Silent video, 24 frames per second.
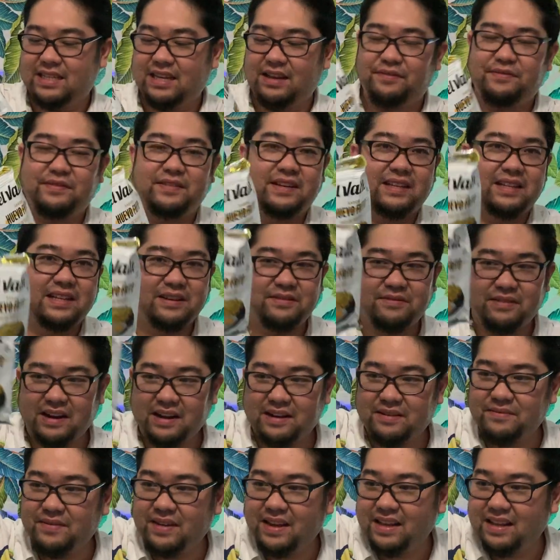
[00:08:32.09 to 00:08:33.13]
definitely
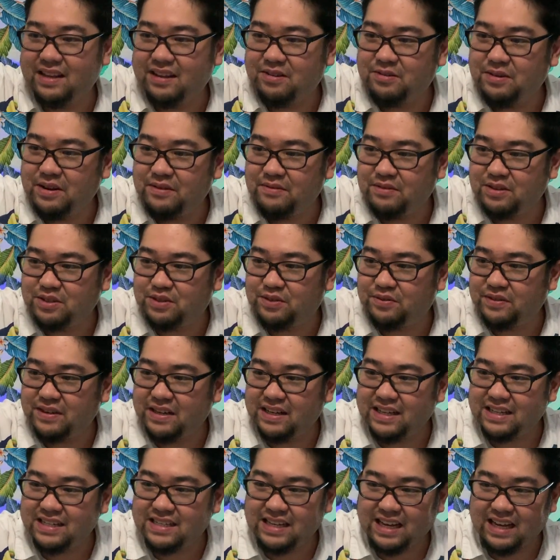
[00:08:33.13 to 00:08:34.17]
recommend the Huevos
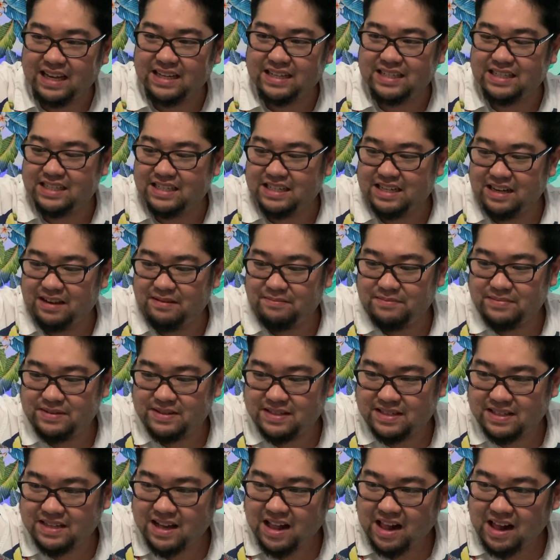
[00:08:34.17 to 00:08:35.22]
Fritas Eggs
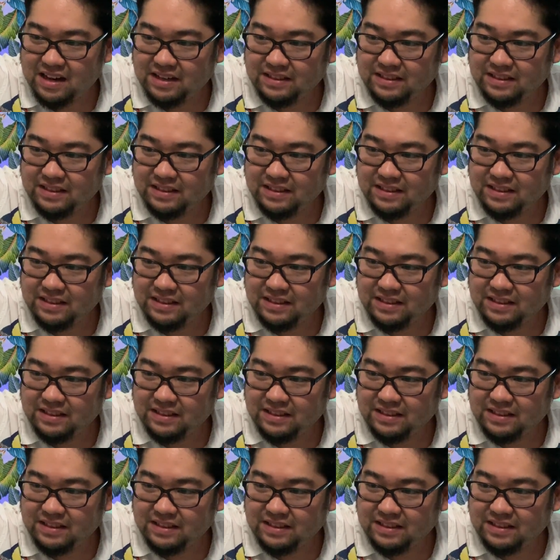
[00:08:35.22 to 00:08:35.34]
Chips.